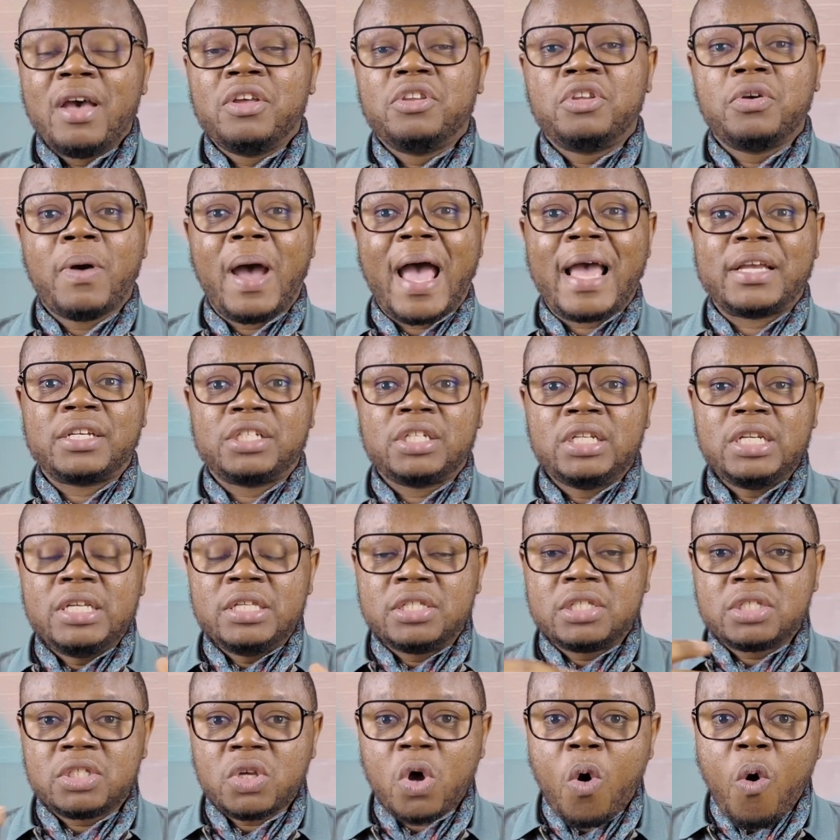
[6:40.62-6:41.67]
to actually
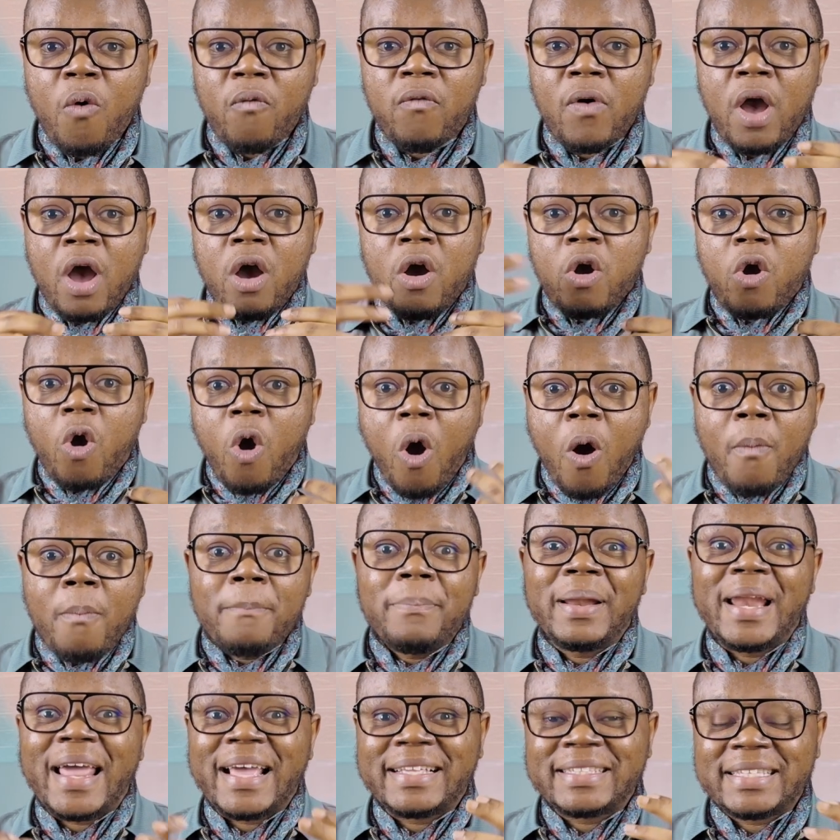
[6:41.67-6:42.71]
solve
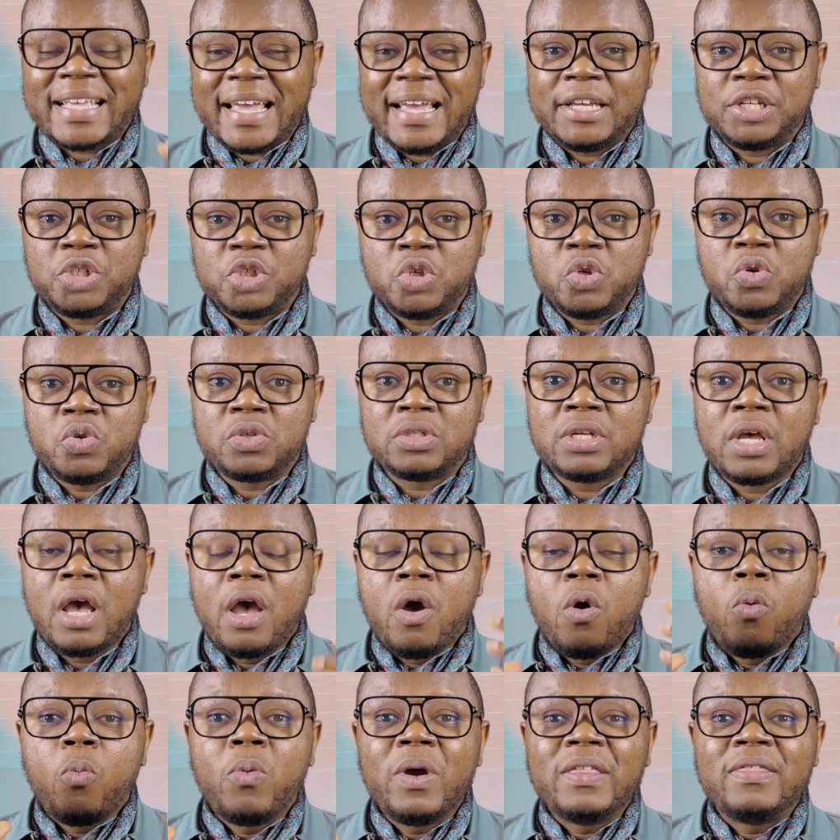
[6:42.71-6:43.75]
complex issues
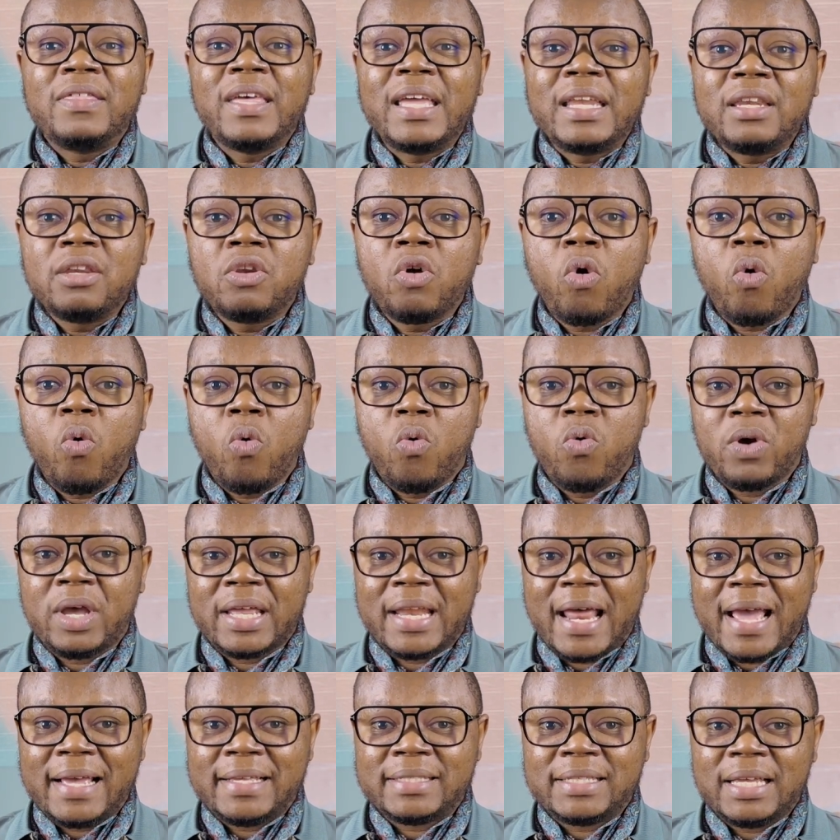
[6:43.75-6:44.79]
within the
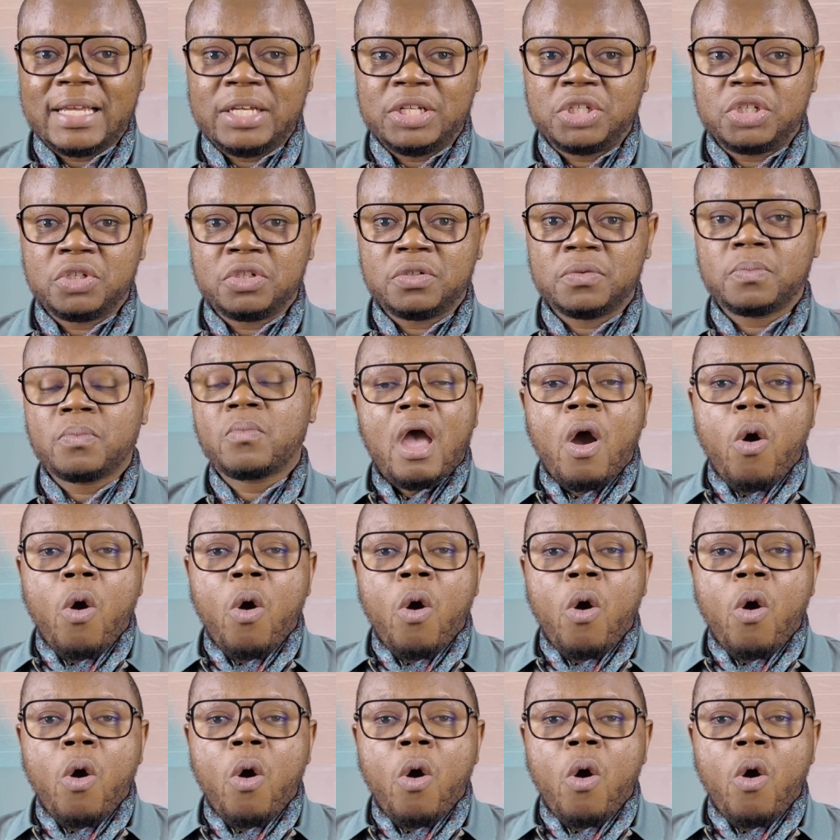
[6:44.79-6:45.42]
organization.